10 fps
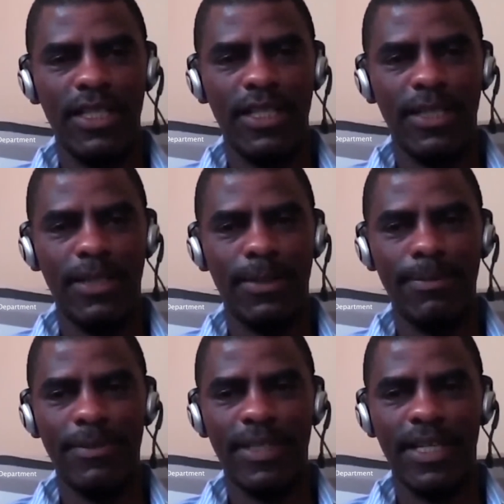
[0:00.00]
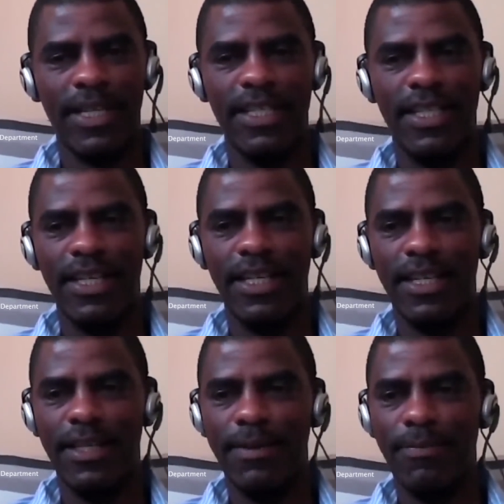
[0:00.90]
can
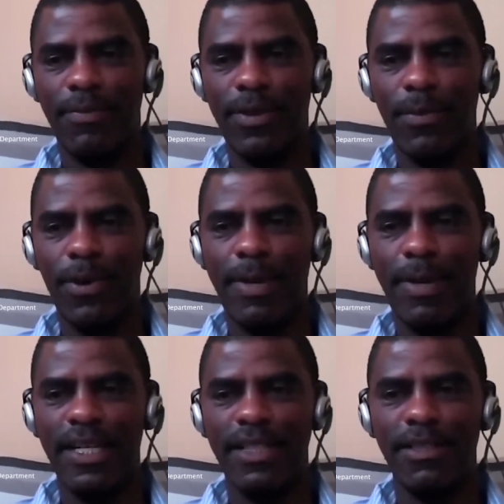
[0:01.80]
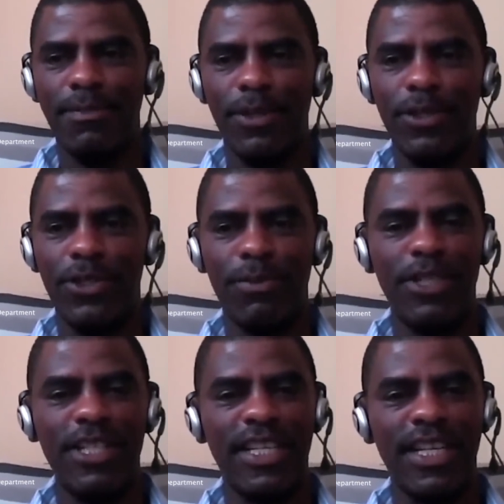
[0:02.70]
the mobile pollution
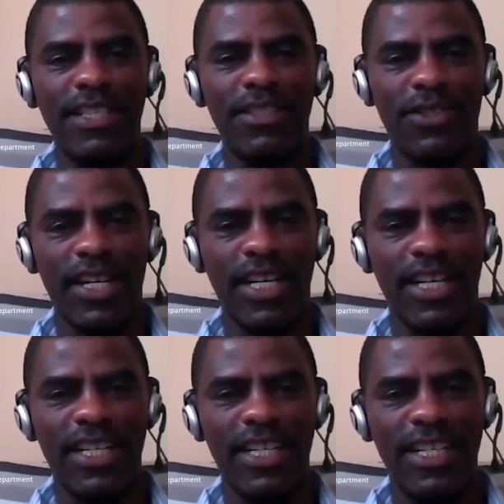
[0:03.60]
monitoring truck